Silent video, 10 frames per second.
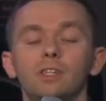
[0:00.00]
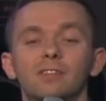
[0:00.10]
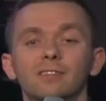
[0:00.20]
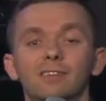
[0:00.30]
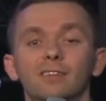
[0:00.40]
He
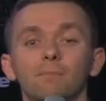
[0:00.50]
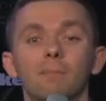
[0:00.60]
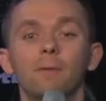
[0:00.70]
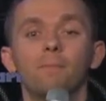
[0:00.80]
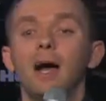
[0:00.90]
says that the,
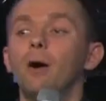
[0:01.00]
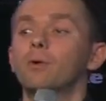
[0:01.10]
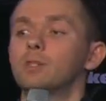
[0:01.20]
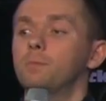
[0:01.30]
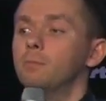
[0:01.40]
my power
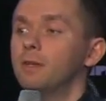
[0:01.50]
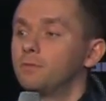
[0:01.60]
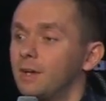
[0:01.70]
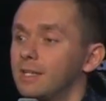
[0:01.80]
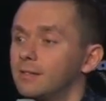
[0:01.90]
has been
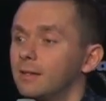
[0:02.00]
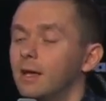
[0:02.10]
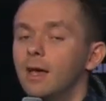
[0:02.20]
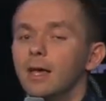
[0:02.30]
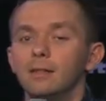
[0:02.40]
manifested
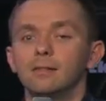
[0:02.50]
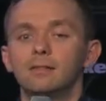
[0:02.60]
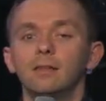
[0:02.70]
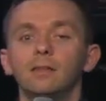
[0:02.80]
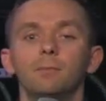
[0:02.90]
in the
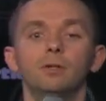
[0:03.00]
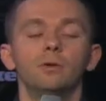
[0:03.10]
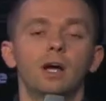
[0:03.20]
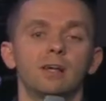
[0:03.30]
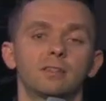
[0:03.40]
city, but you
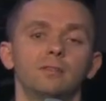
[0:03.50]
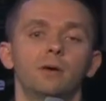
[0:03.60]
guys have not